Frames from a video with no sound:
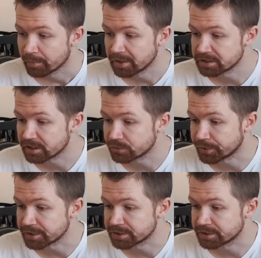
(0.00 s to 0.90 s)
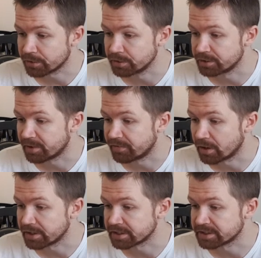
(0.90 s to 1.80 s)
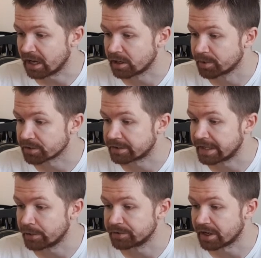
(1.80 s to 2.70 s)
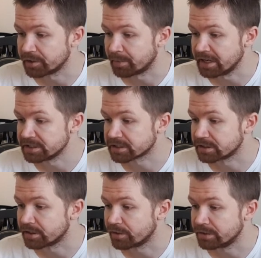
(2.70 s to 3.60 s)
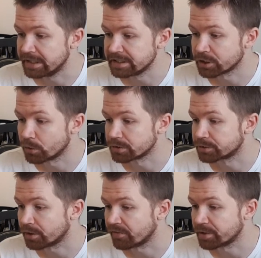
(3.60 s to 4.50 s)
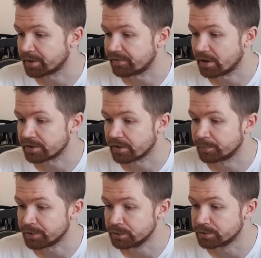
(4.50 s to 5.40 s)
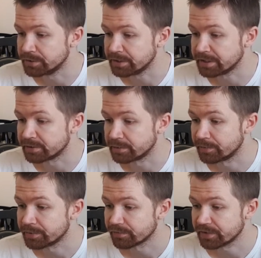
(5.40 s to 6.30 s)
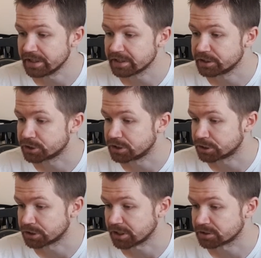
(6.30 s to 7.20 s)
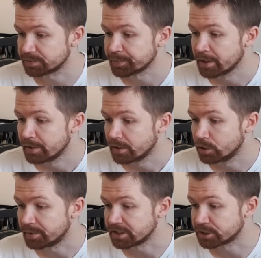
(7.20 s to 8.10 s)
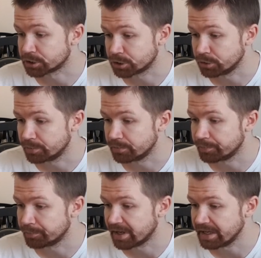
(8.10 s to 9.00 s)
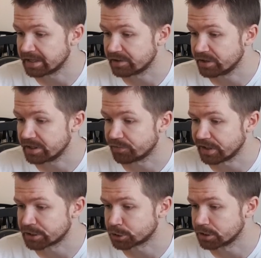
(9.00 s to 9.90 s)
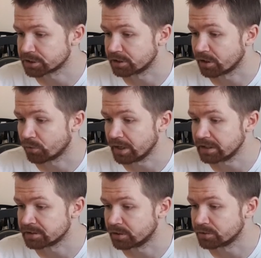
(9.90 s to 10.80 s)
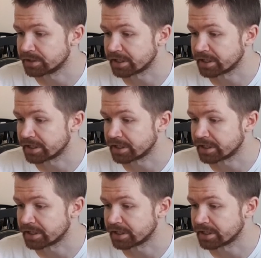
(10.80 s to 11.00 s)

But it was only Bavaria's Albert Leonard Meisel, leaseholder of the Bavarian brewery in Friedrichstadt, who managed to make the Feldschlößchen a well-known